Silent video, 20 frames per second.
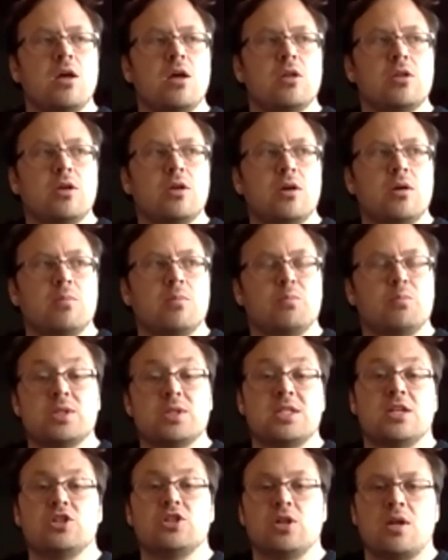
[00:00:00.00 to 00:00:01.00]
the
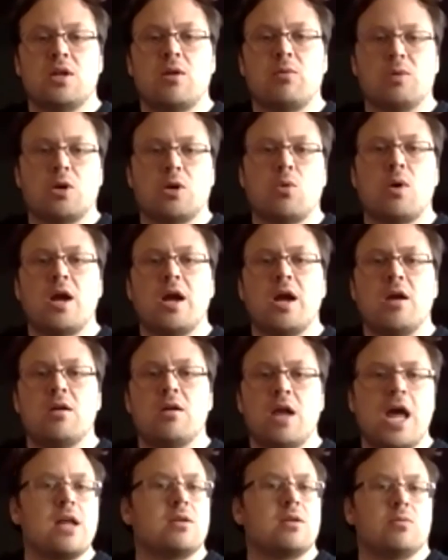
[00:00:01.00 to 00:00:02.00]
precision I required
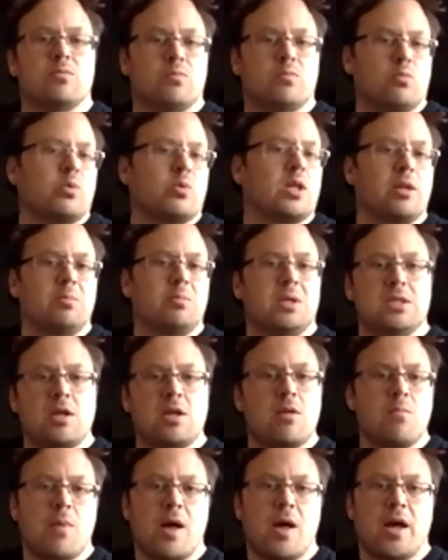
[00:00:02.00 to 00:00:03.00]
had to really be
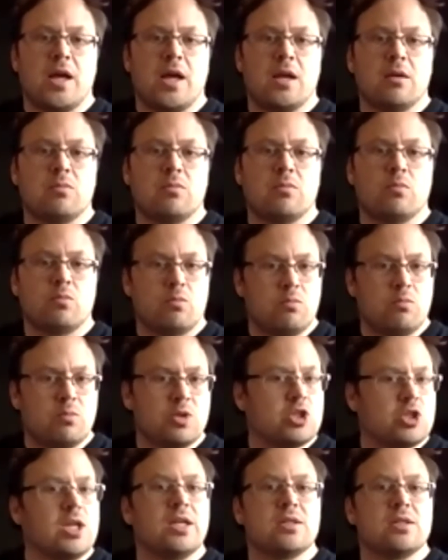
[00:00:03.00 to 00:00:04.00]
done by
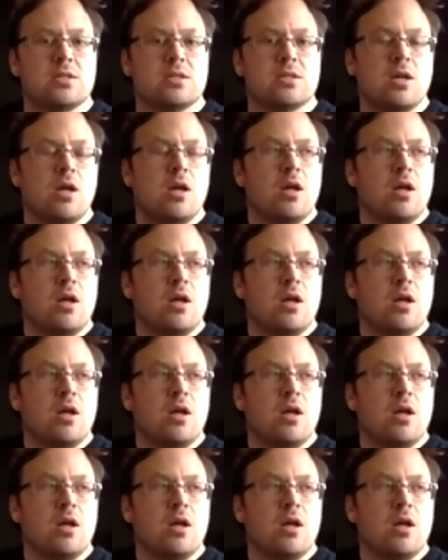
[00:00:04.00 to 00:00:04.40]
machines.